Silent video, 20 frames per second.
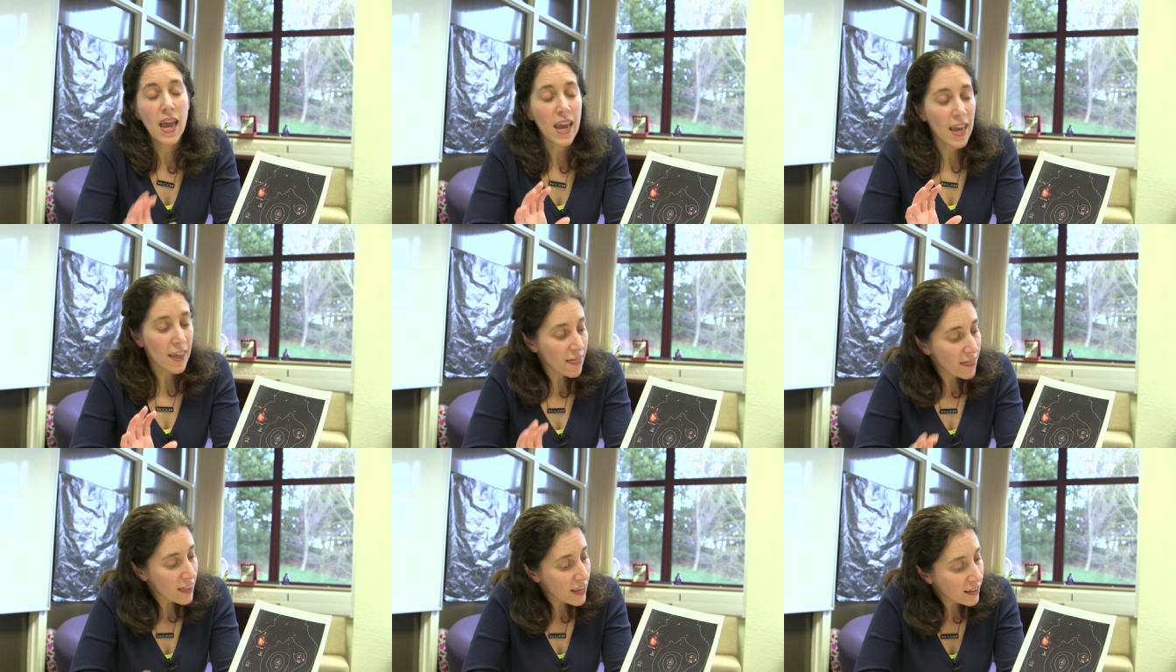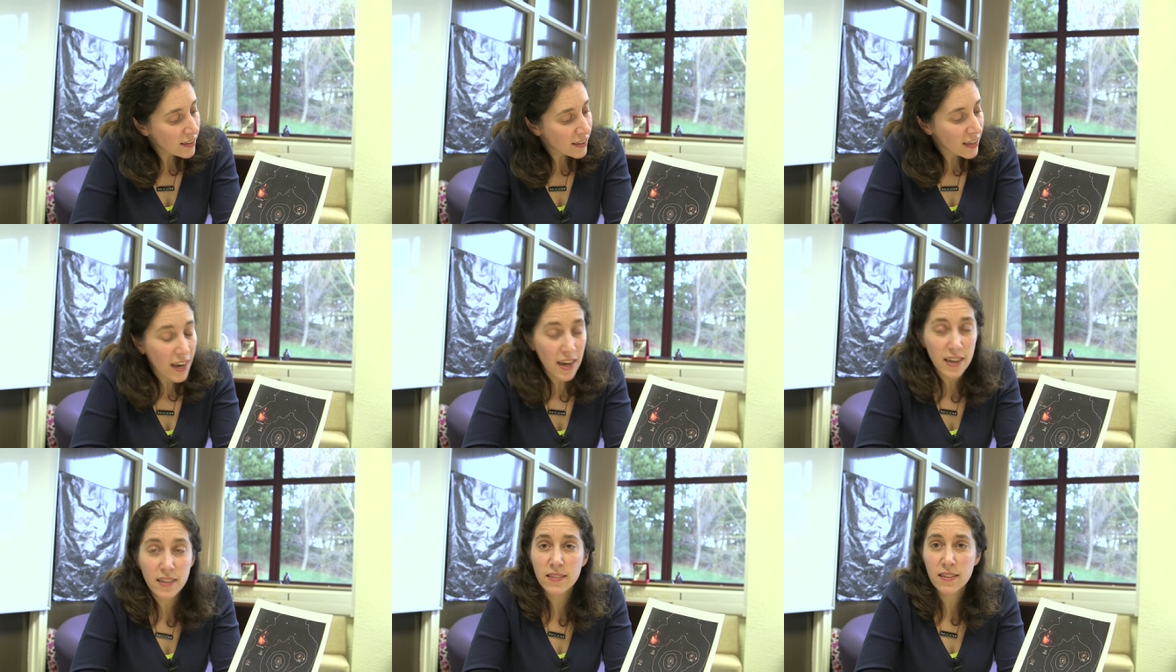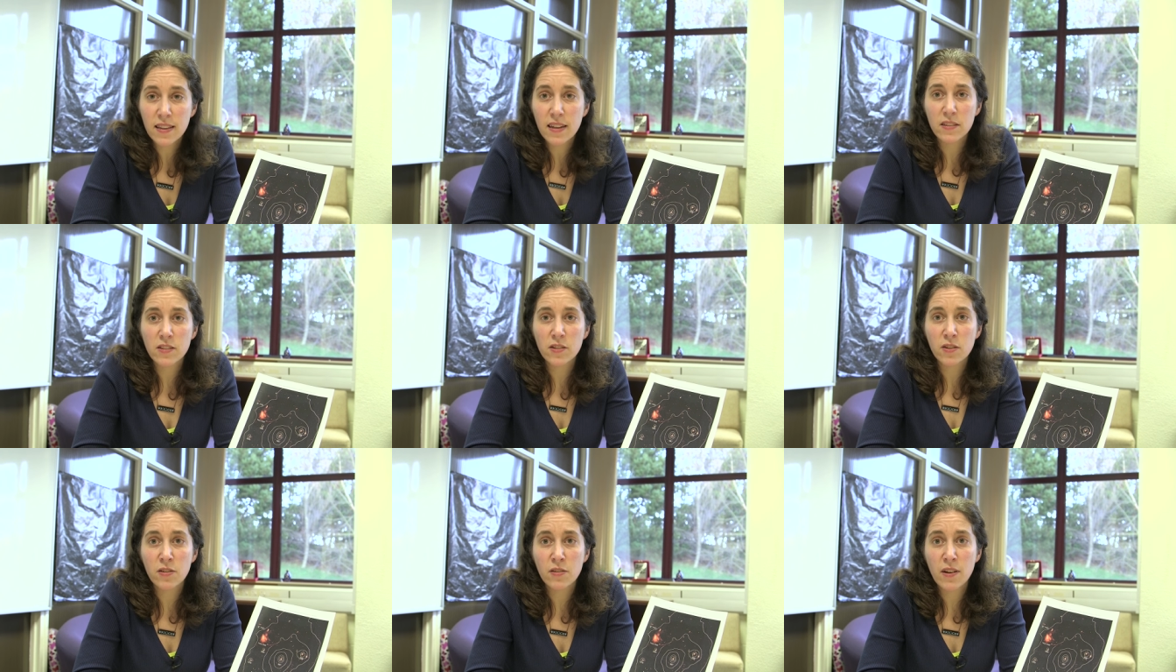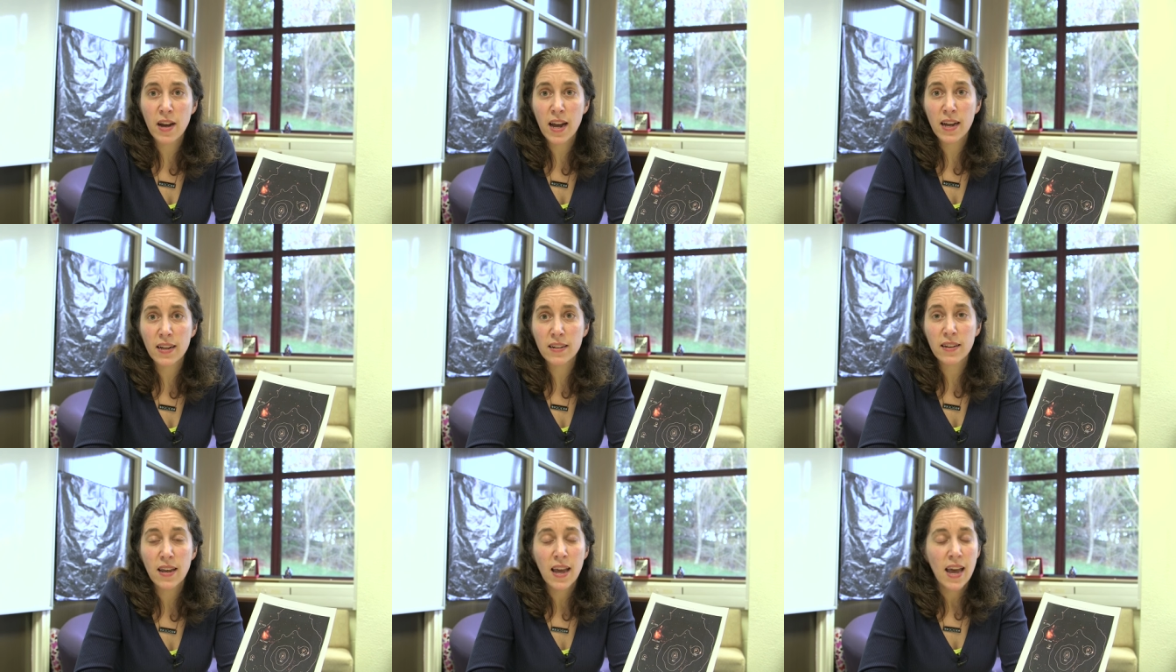In this case, that's
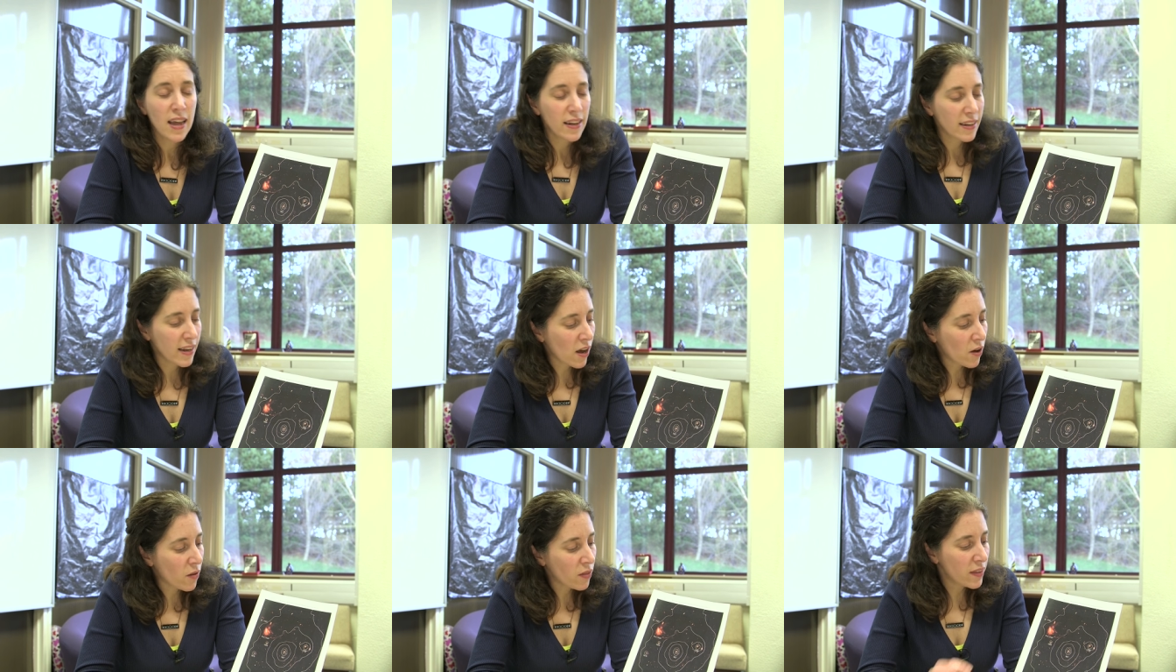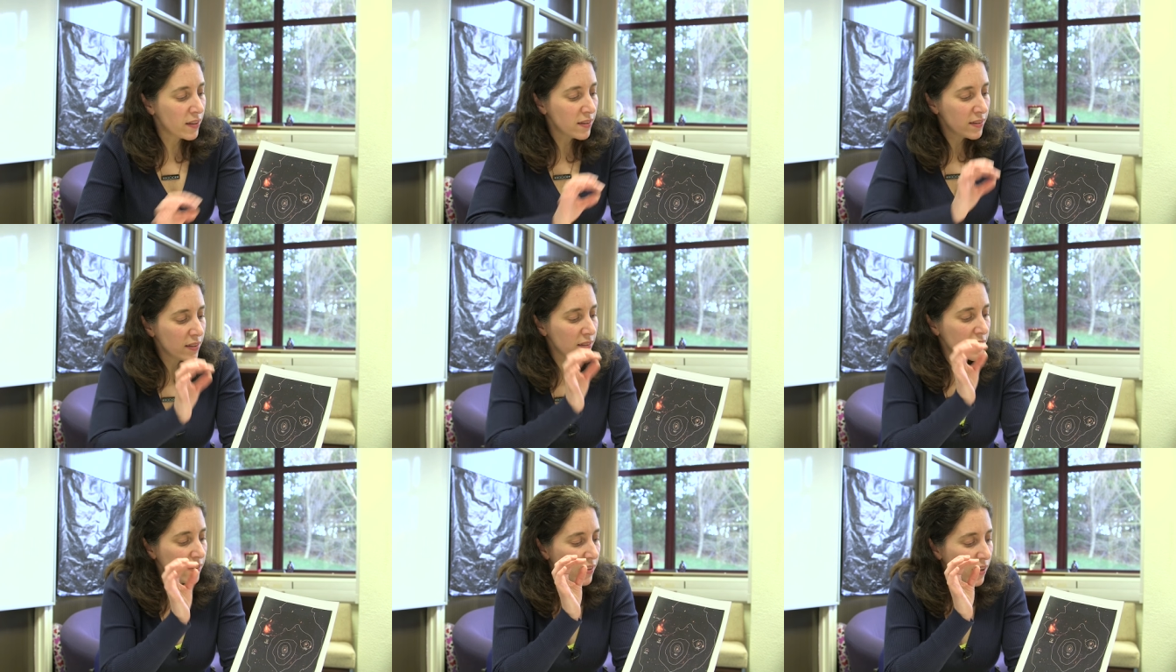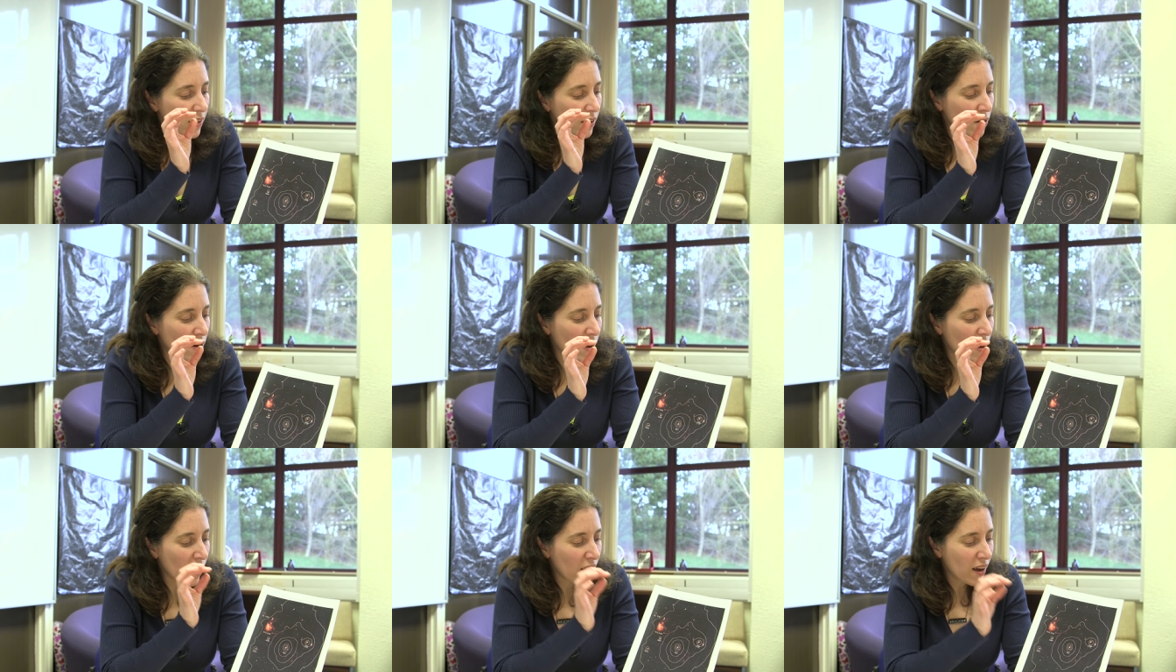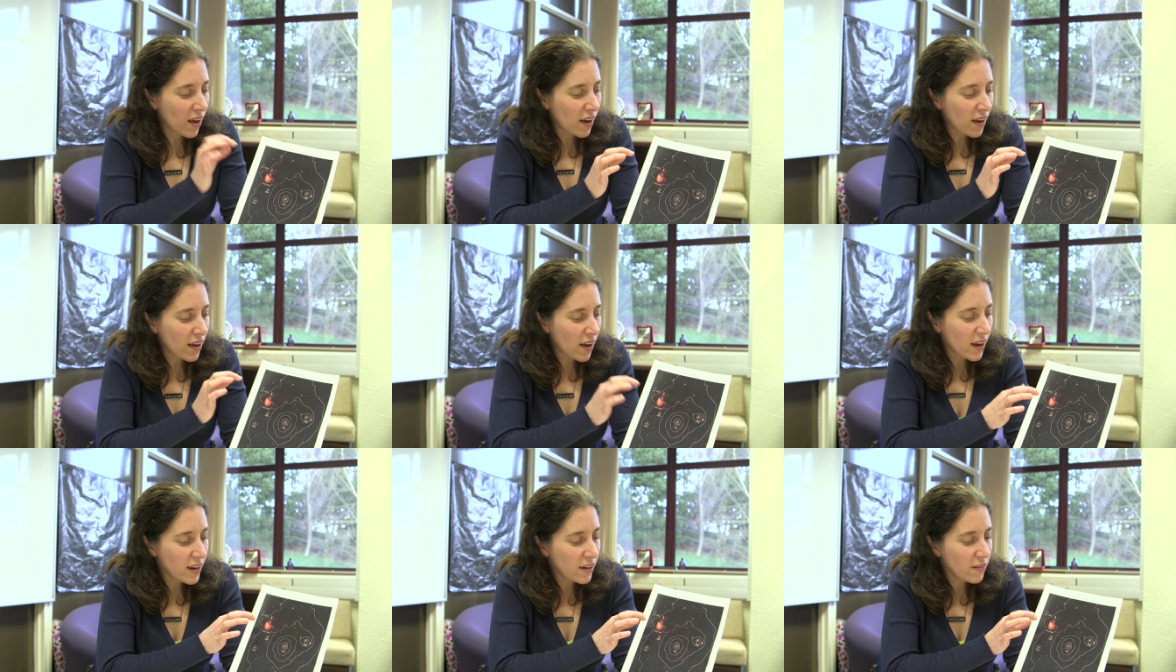correct. Now, this is a, a
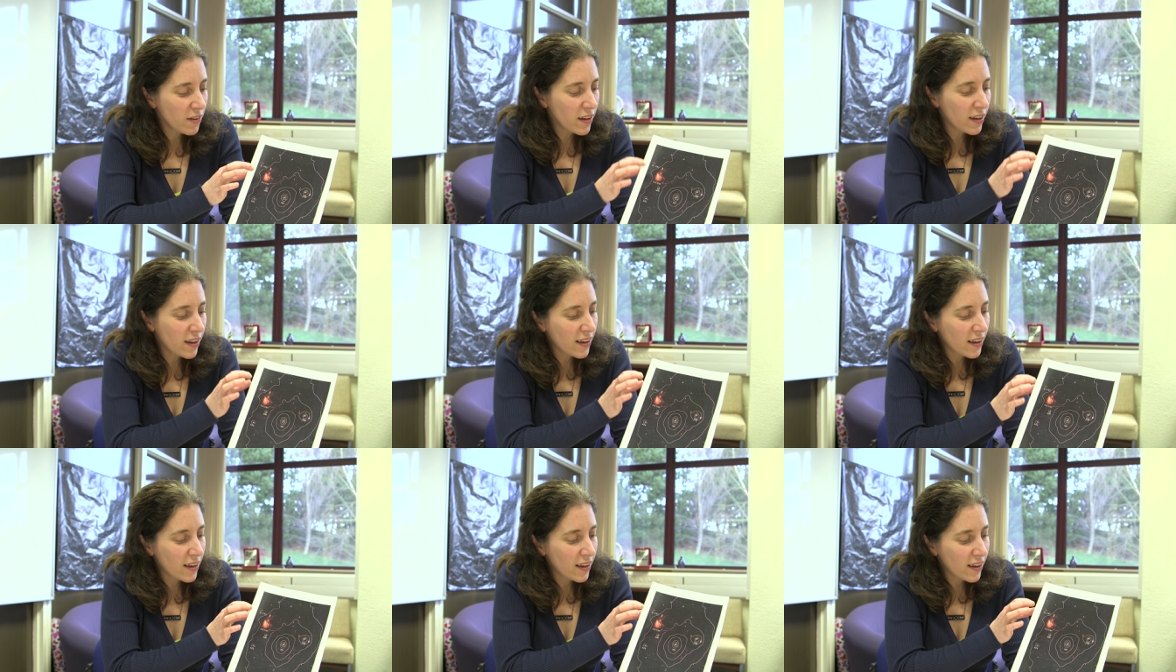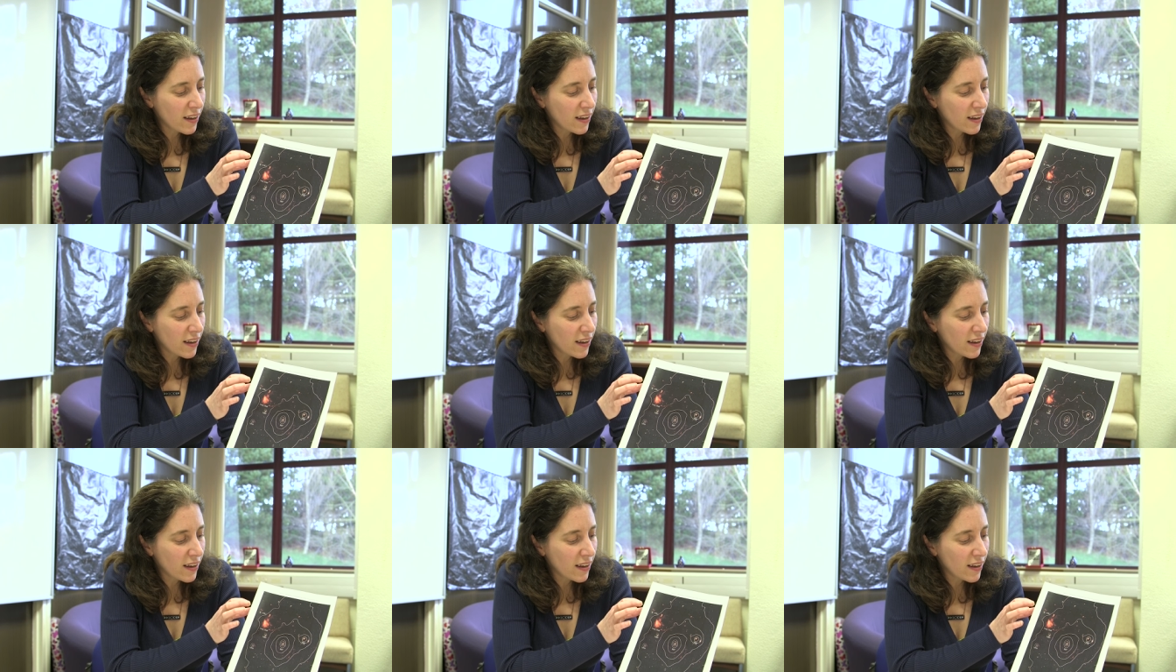kind of